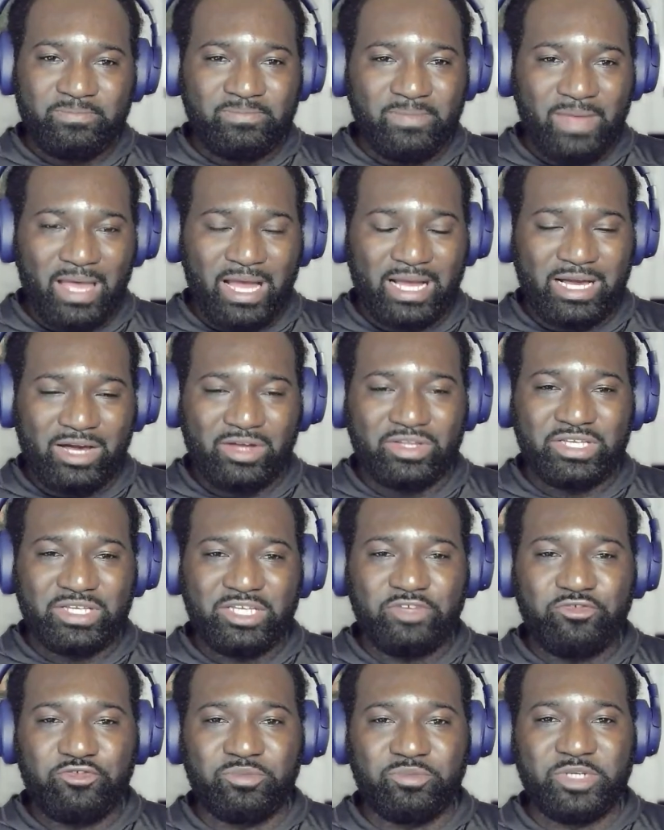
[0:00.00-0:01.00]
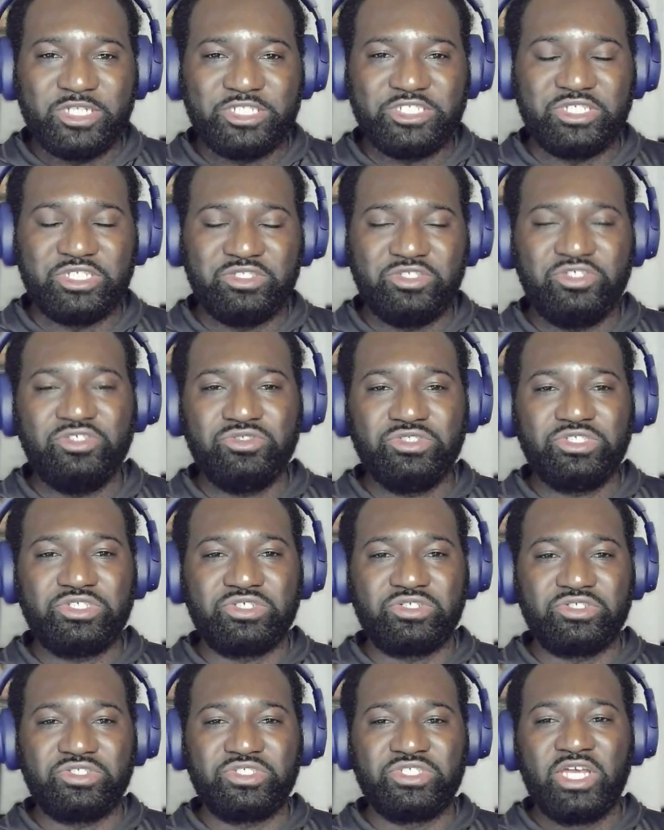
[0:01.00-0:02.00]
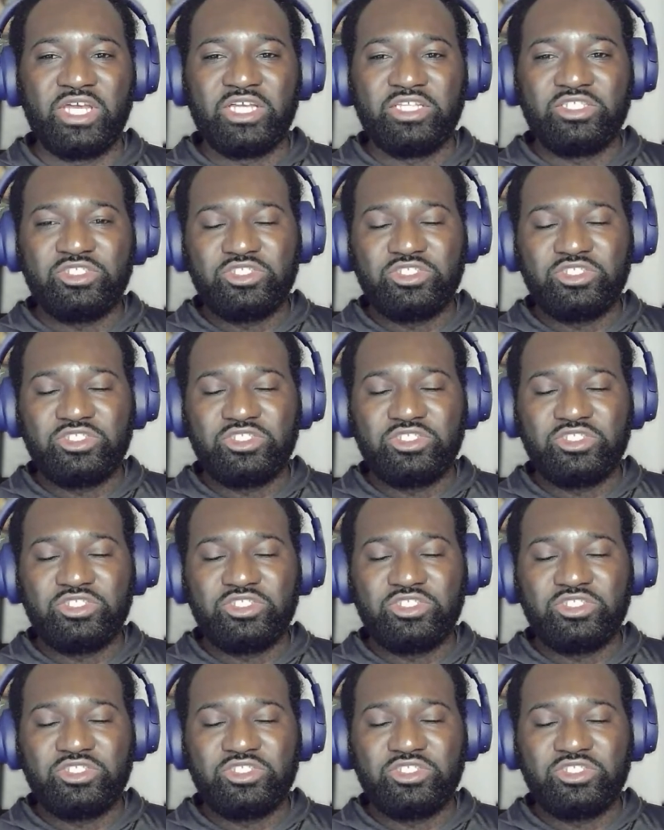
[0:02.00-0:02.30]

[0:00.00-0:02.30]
accounting information users